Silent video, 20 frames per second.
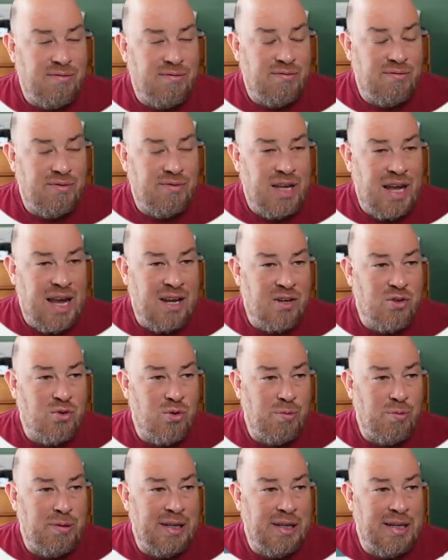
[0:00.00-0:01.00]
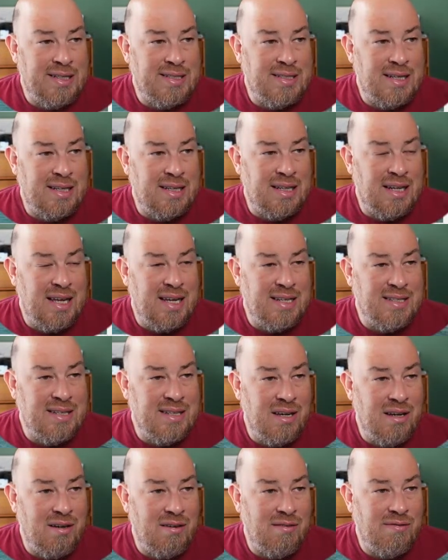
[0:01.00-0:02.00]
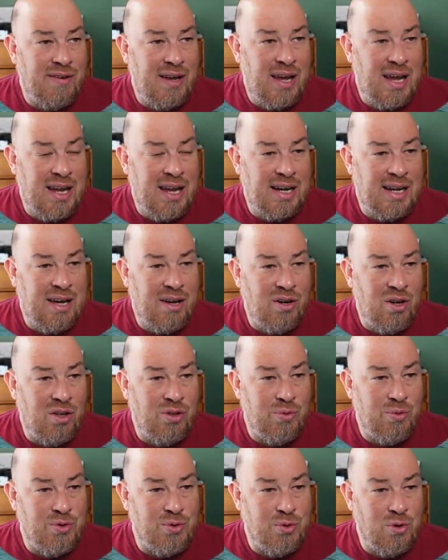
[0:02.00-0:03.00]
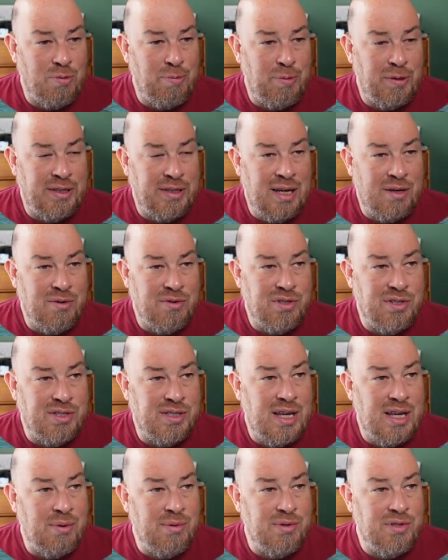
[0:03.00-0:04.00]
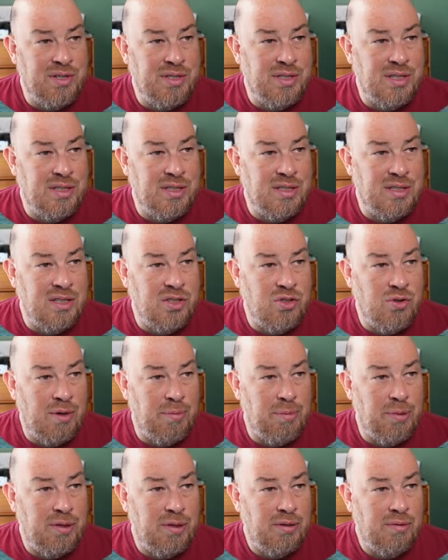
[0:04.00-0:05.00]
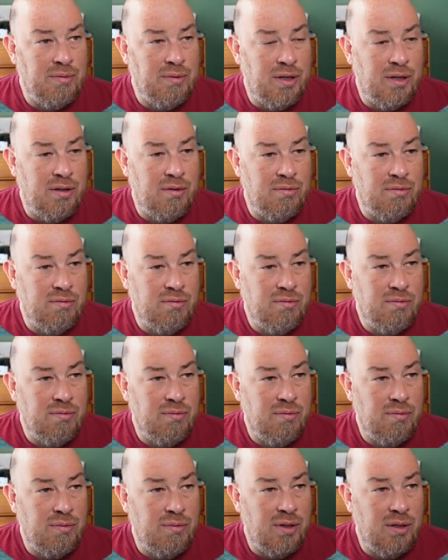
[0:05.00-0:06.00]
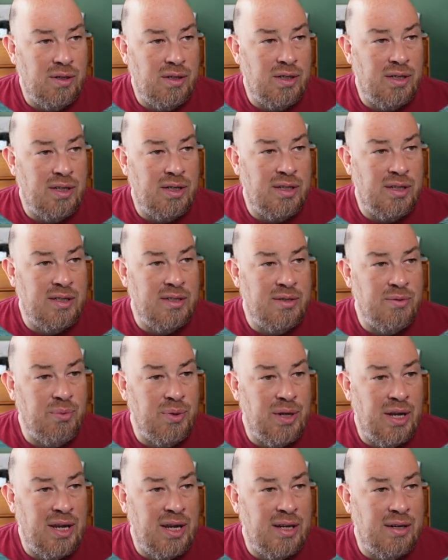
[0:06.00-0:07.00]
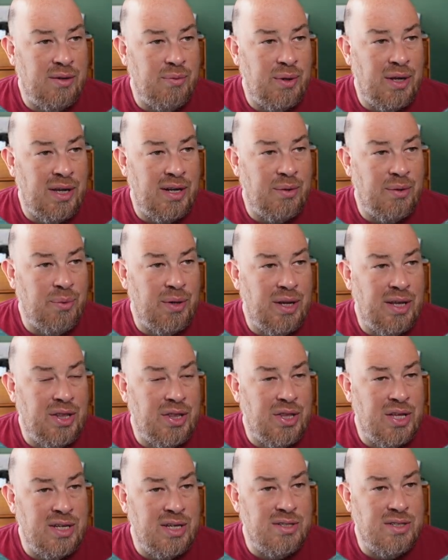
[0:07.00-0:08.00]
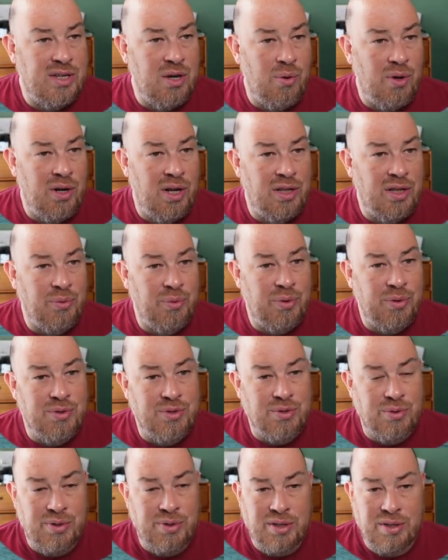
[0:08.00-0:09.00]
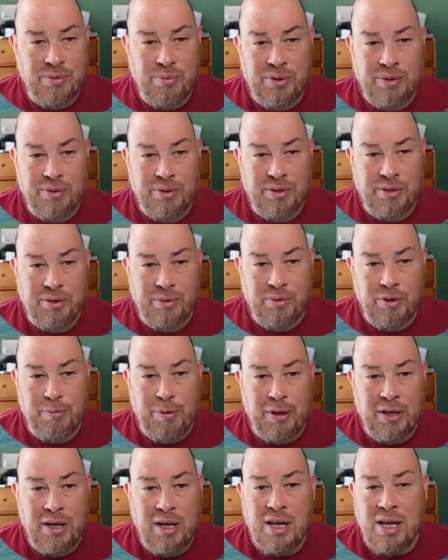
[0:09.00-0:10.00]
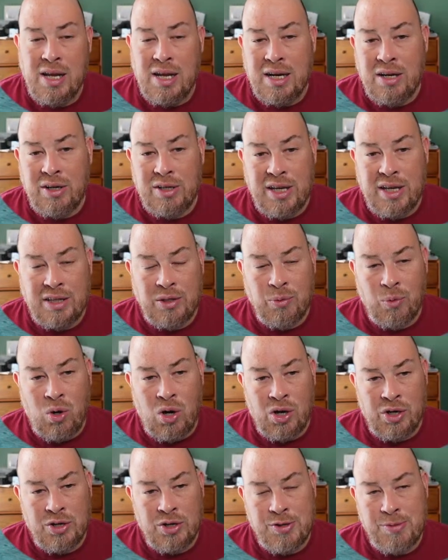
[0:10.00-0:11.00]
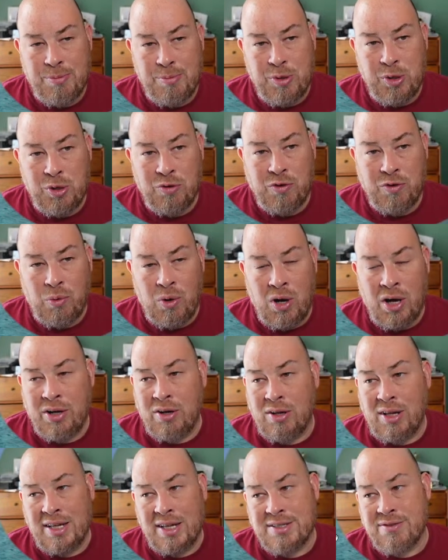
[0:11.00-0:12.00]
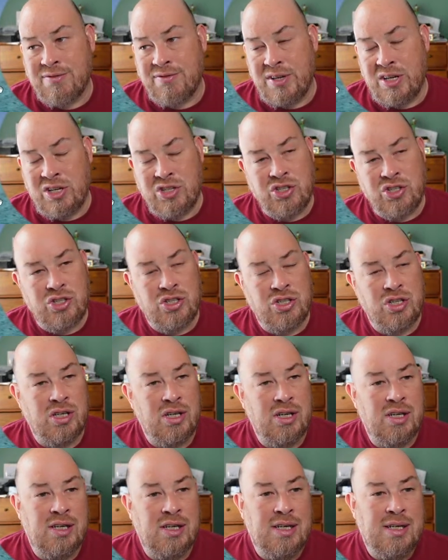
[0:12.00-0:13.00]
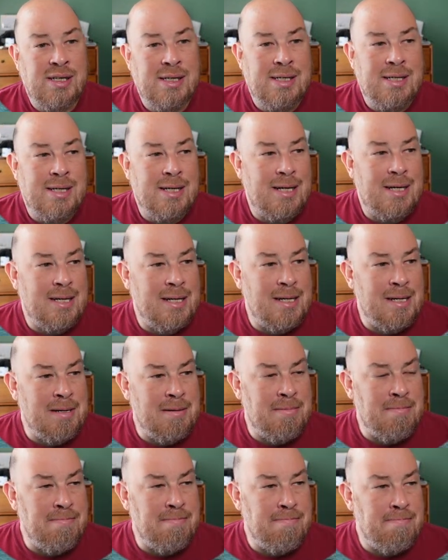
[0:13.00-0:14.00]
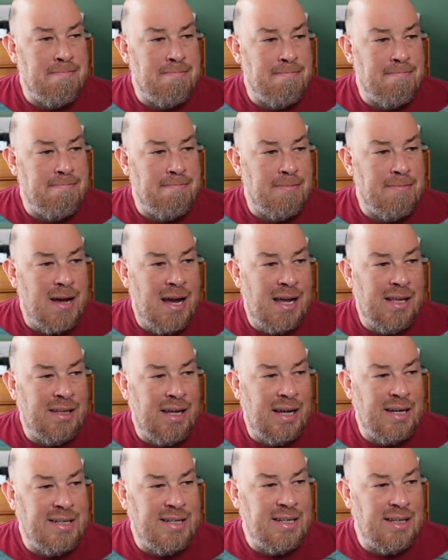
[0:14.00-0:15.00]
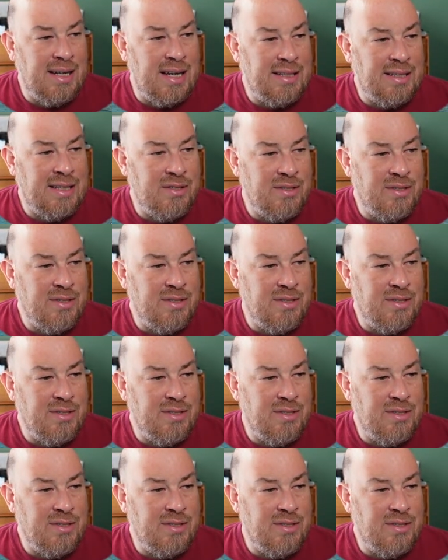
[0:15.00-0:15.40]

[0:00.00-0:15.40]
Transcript: the actual place and less of hanging out on the resort. But that was just the trip. It is. We had things going on that we were dealing with. But you get in the water. It's beautiful water, lots of fish. I did like these old